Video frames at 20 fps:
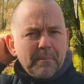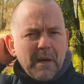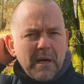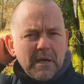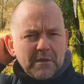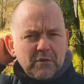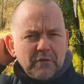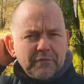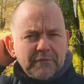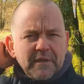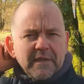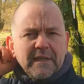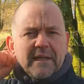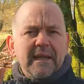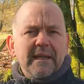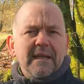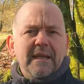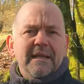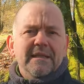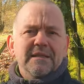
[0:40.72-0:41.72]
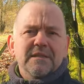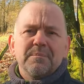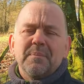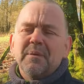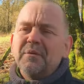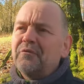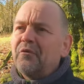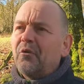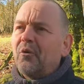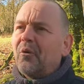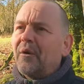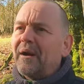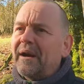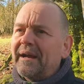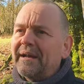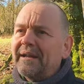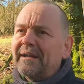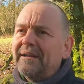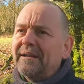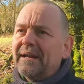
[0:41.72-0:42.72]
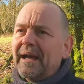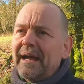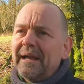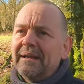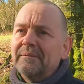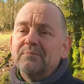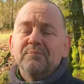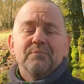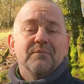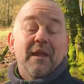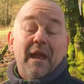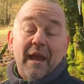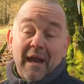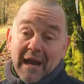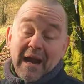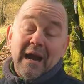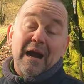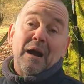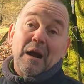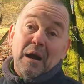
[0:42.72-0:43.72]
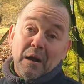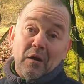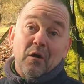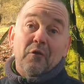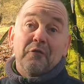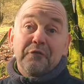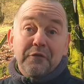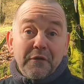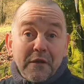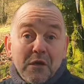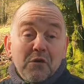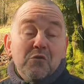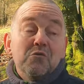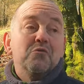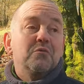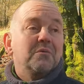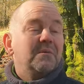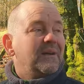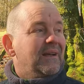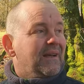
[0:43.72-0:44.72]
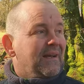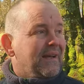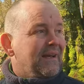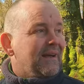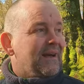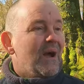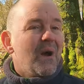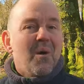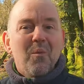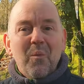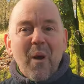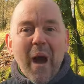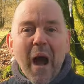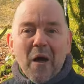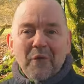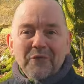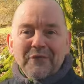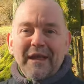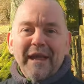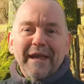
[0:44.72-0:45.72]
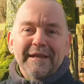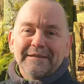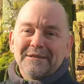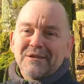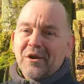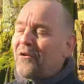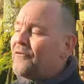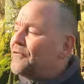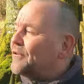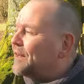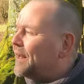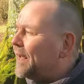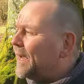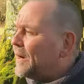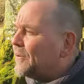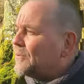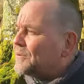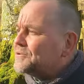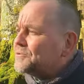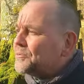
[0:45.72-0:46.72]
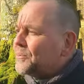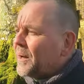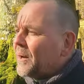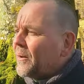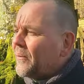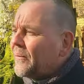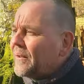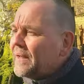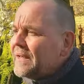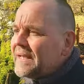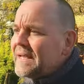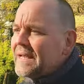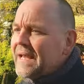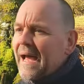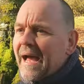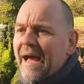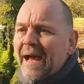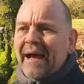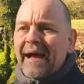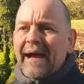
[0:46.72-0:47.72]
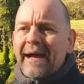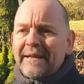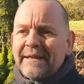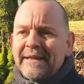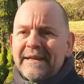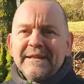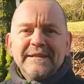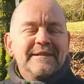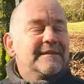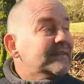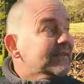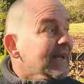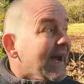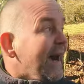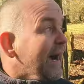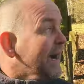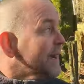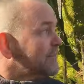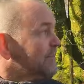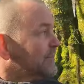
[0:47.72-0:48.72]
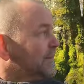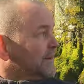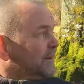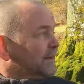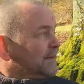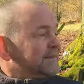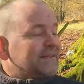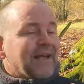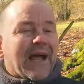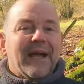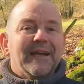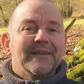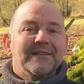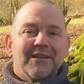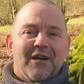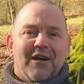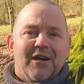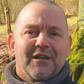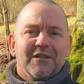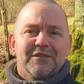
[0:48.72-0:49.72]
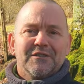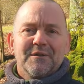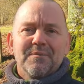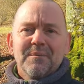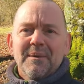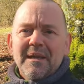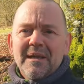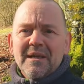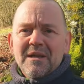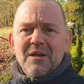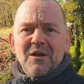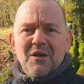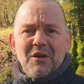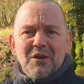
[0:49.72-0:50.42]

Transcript: part of the Netherlands before, and there are a few wild cats over there as well. And each time Thijs asks me,